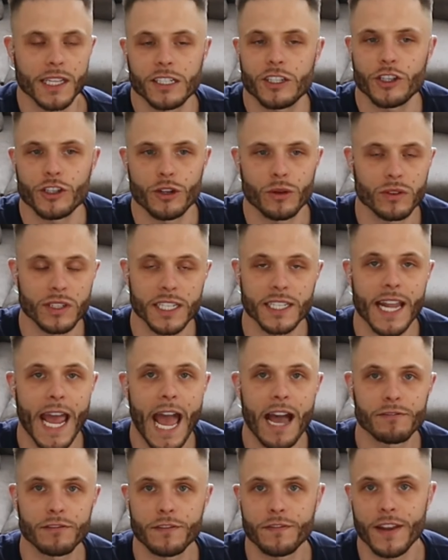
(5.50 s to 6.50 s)
that you don't need to
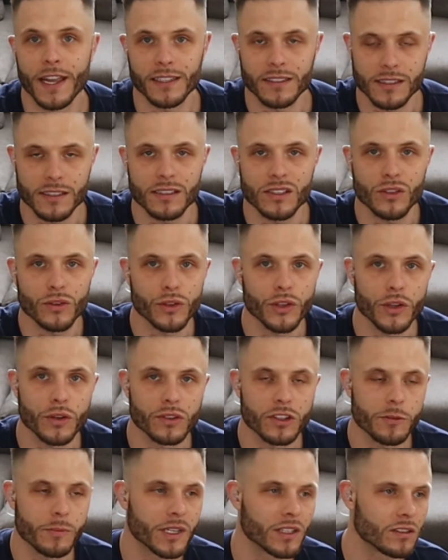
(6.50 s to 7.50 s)
have a fancy studio
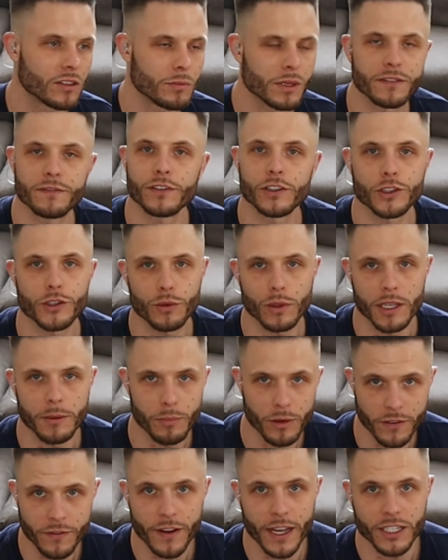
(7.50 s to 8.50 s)
to be able to be virtually
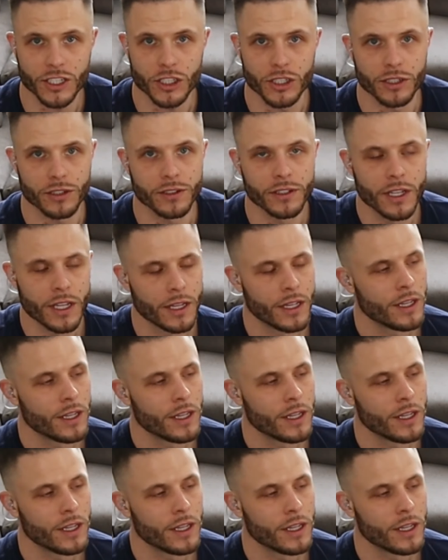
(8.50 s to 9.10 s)
professional.